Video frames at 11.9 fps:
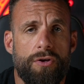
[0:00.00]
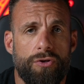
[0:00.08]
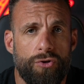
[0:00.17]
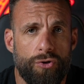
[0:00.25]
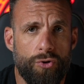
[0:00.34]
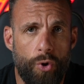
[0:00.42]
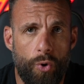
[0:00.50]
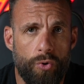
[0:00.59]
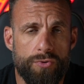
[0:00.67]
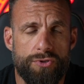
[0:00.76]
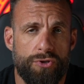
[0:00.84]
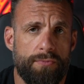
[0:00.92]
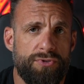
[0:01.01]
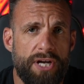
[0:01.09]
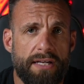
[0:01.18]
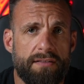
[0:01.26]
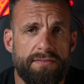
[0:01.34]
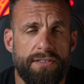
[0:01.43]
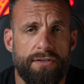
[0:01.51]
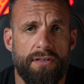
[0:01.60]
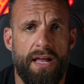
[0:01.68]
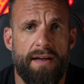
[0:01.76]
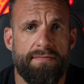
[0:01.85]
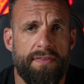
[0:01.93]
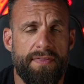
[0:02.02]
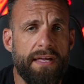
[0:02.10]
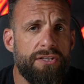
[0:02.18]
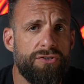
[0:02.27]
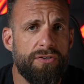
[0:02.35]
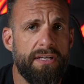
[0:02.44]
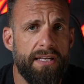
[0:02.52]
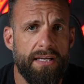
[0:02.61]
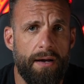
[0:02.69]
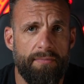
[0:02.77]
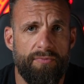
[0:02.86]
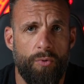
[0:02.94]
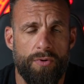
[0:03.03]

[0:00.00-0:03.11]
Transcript: Your goals, your objectives in your life, the things you're getting up for,